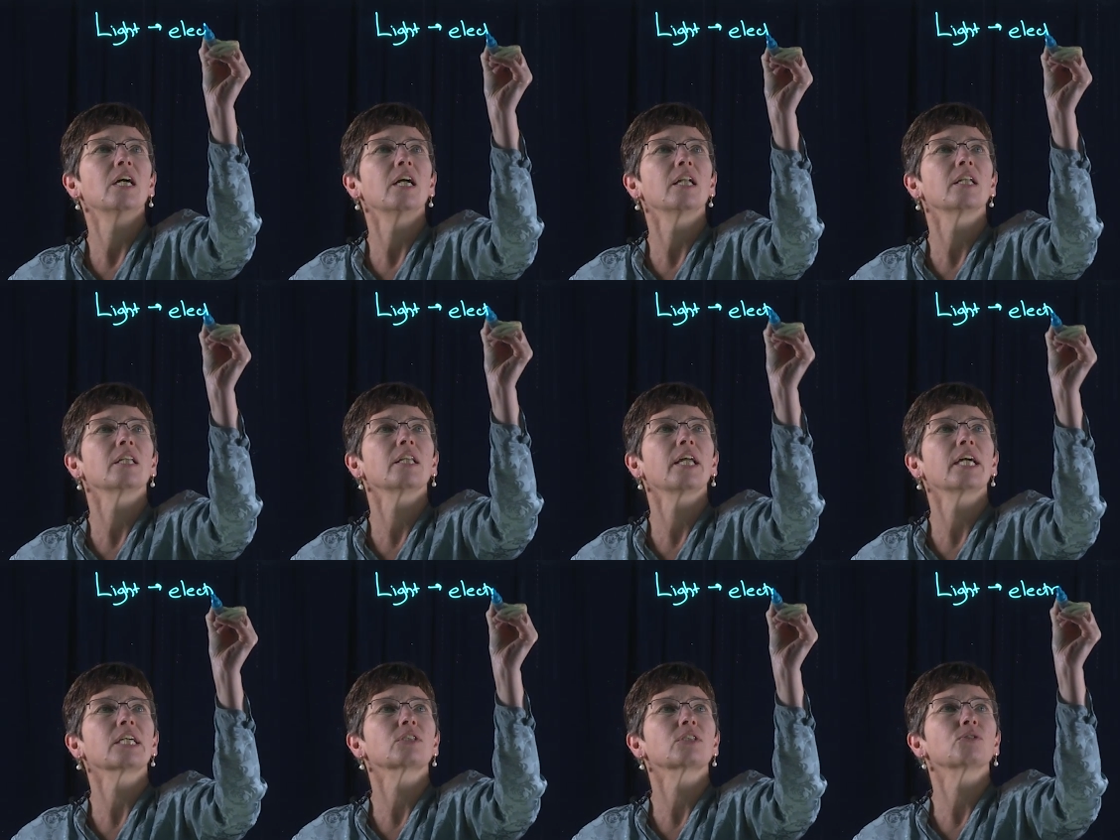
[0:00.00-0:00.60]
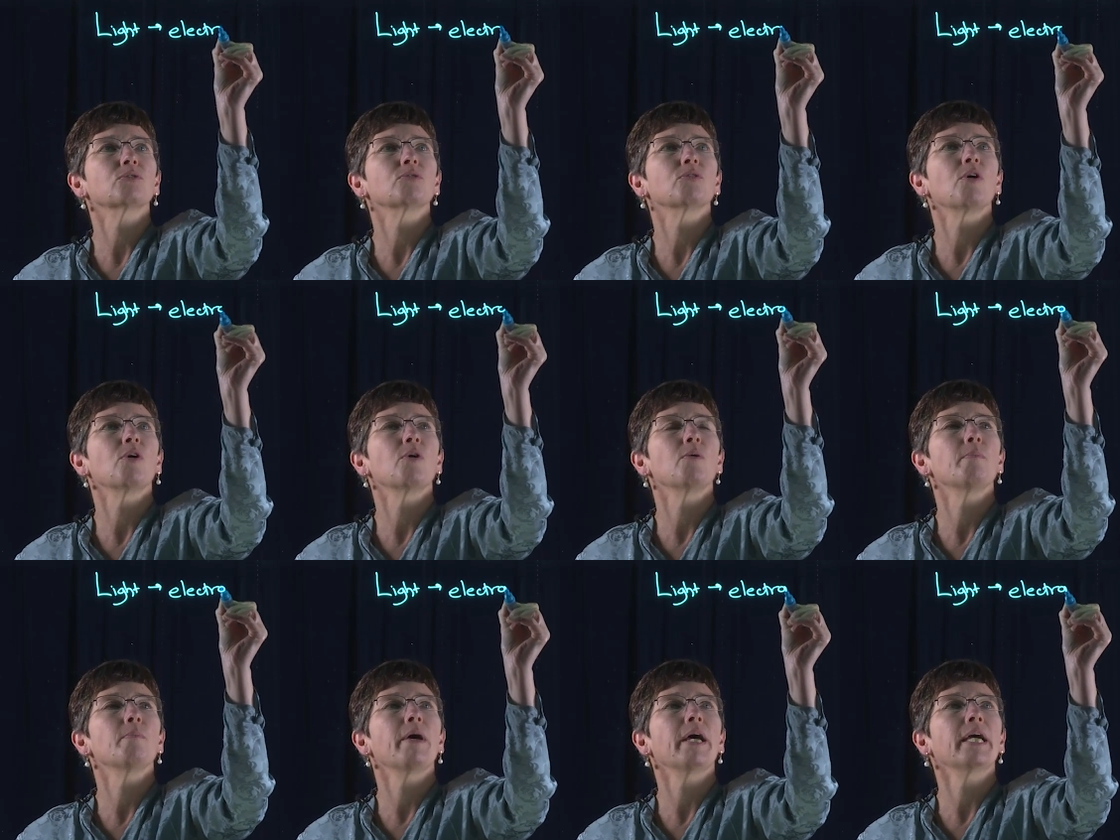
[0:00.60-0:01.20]

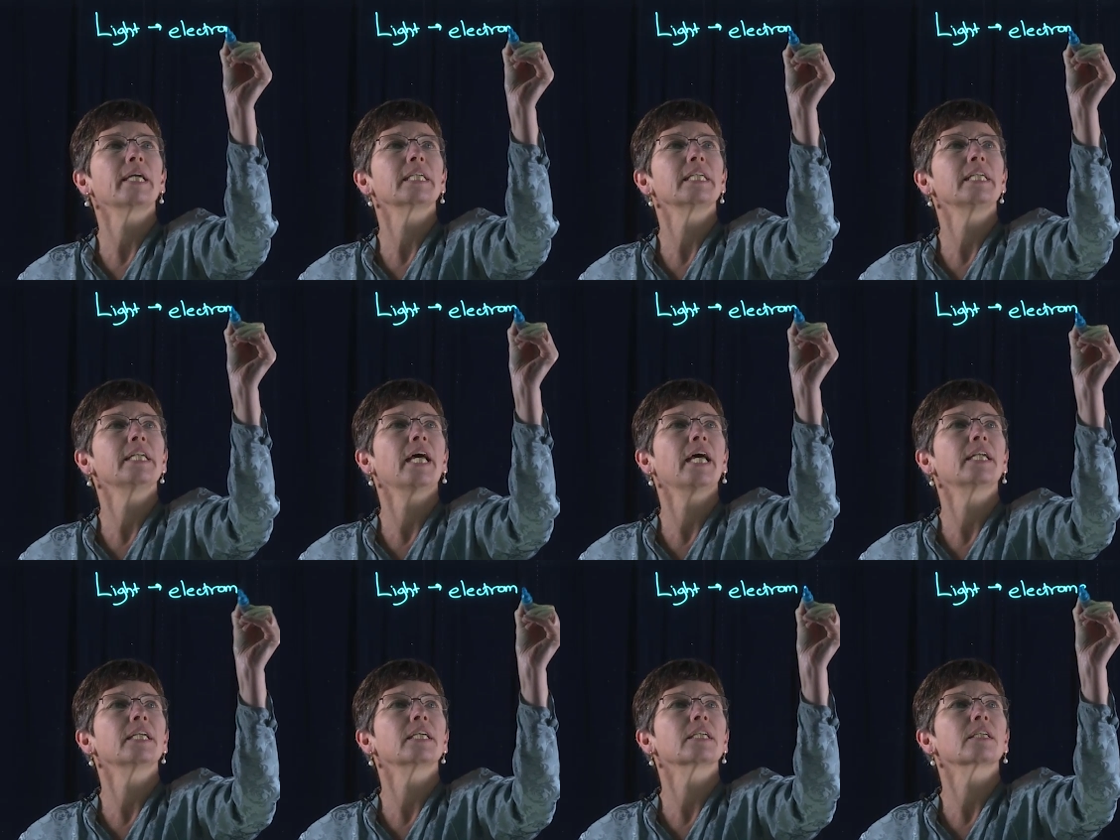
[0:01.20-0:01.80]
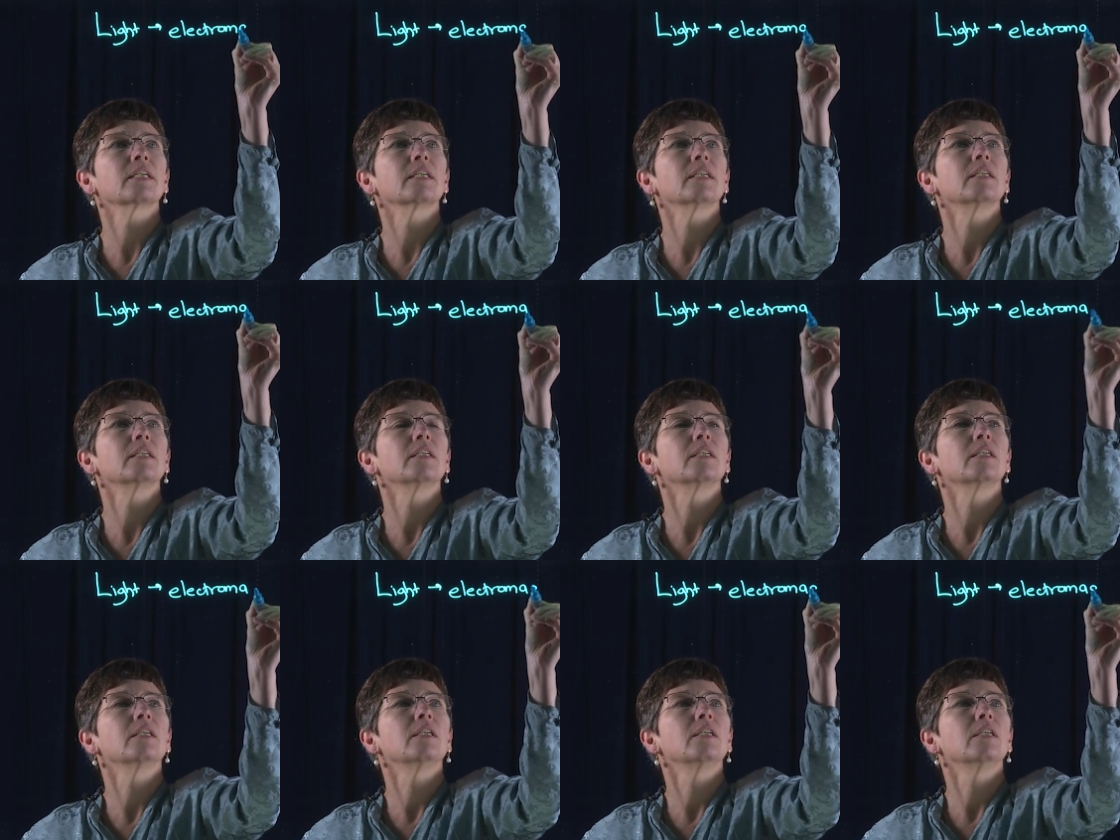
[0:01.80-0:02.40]
electromagnetic
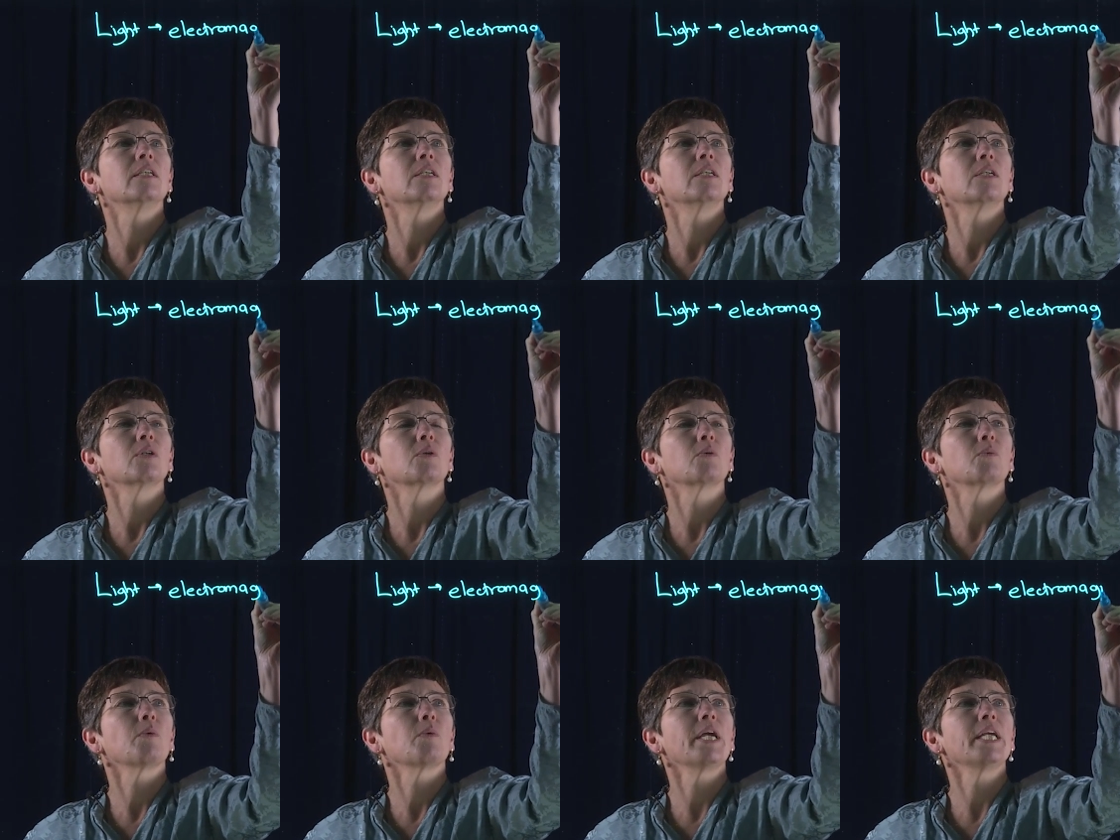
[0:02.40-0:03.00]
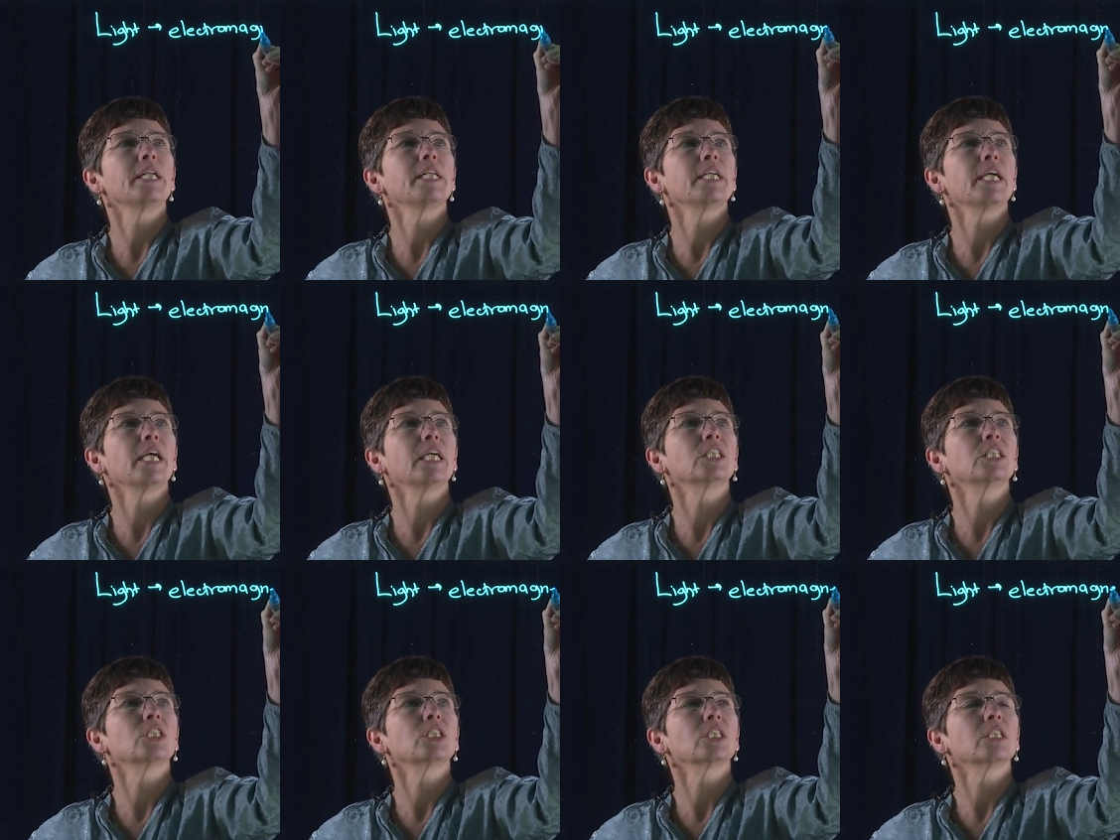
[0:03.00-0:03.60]

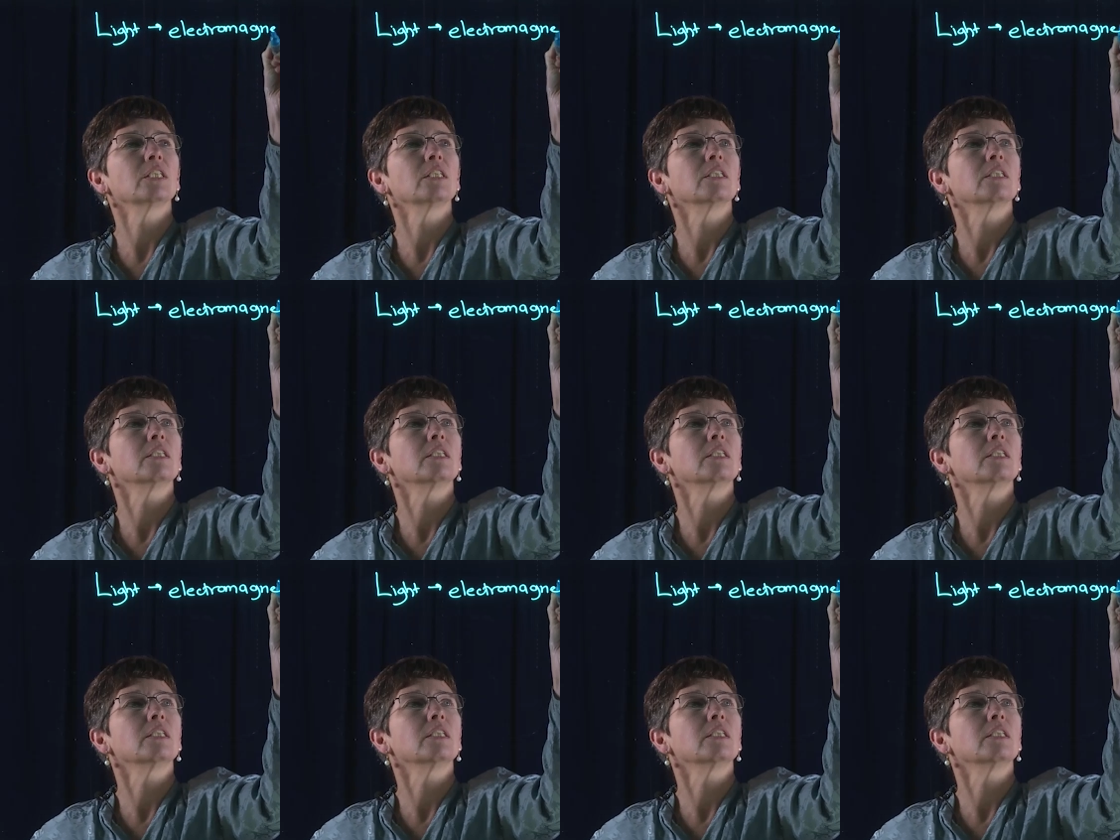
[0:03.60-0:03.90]
radiation.